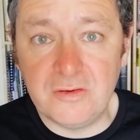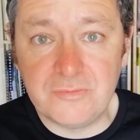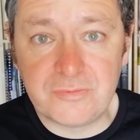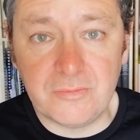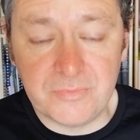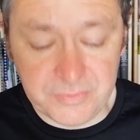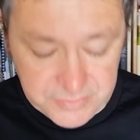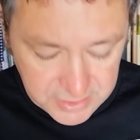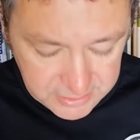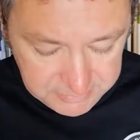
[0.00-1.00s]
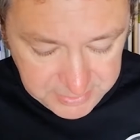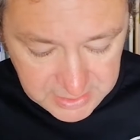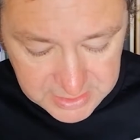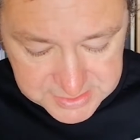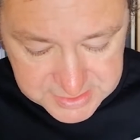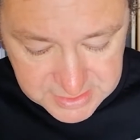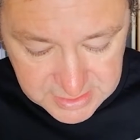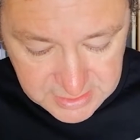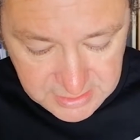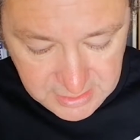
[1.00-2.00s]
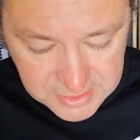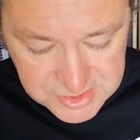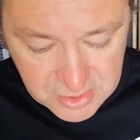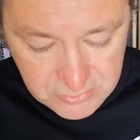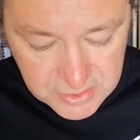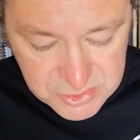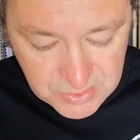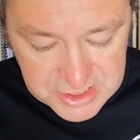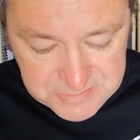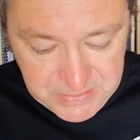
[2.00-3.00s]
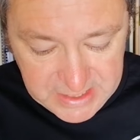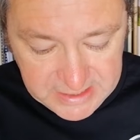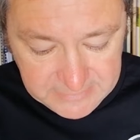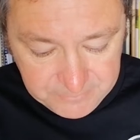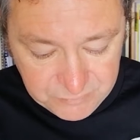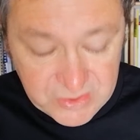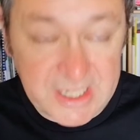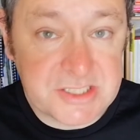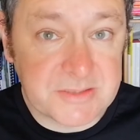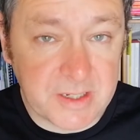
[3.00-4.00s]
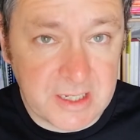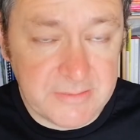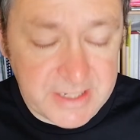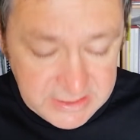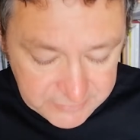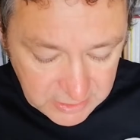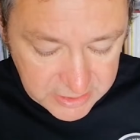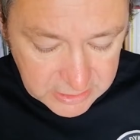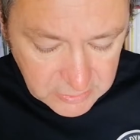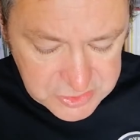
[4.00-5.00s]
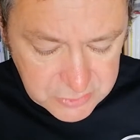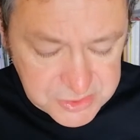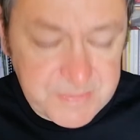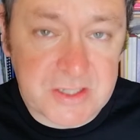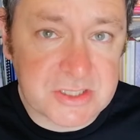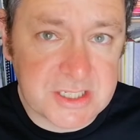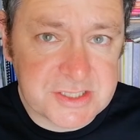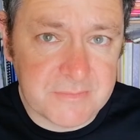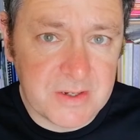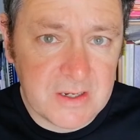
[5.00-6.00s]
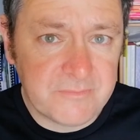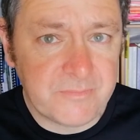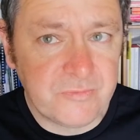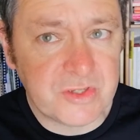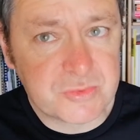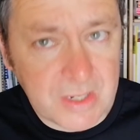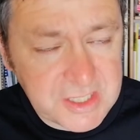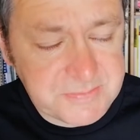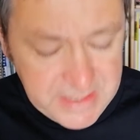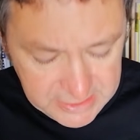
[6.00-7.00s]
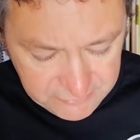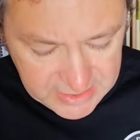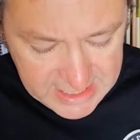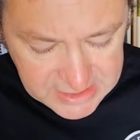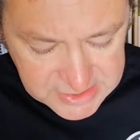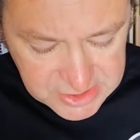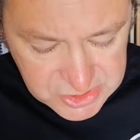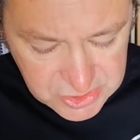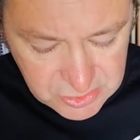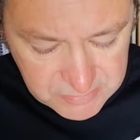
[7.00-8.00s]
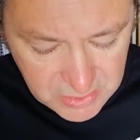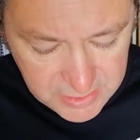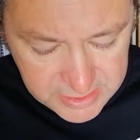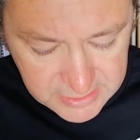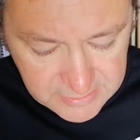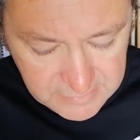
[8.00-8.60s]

from the past. And so, as well as being related to my early medieval archaeological specialism, as well as being related to my